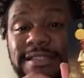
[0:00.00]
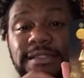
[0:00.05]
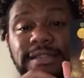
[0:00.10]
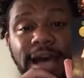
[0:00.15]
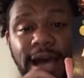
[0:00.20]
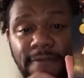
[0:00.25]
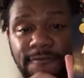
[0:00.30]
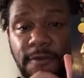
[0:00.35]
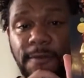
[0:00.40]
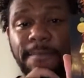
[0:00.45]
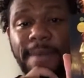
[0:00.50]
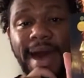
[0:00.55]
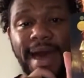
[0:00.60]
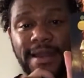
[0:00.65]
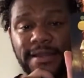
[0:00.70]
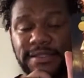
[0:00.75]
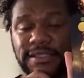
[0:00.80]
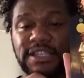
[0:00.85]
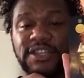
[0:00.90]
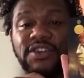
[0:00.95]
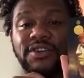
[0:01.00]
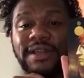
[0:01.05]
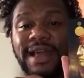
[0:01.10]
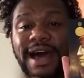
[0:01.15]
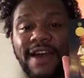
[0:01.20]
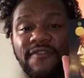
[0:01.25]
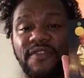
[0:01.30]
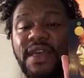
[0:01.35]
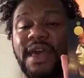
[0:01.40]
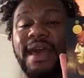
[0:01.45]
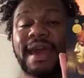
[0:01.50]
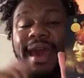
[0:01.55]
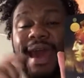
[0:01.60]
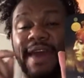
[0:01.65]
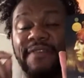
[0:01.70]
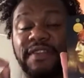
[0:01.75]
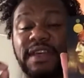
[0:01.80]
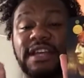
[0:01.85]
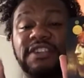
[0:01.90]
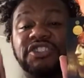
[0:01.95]
It's time for balance in your life,
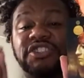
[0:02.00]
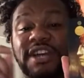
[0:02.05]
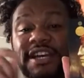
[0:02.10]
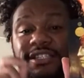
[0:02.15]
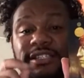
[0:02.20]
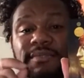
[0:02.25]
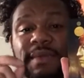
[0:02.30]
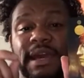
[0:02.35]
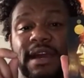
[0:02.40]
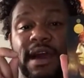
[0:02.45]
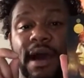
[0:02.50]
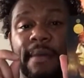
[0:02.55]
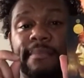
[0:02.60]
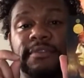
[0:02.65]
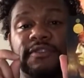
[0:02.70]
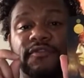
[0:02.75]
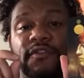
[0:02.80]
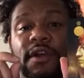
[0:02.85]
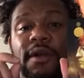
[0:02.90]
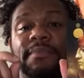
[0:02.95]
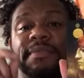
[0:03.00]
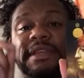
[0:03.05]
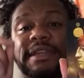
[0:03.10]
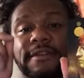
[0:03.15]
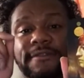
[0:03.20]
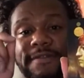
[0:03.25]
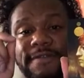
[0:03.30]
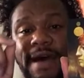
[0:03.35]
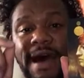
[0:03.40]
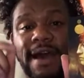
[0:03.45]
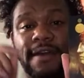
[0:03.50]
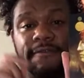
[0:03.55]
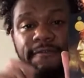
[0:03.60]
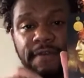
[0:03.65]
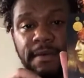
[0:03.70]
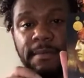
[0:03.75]
and the adjustment comes from the divine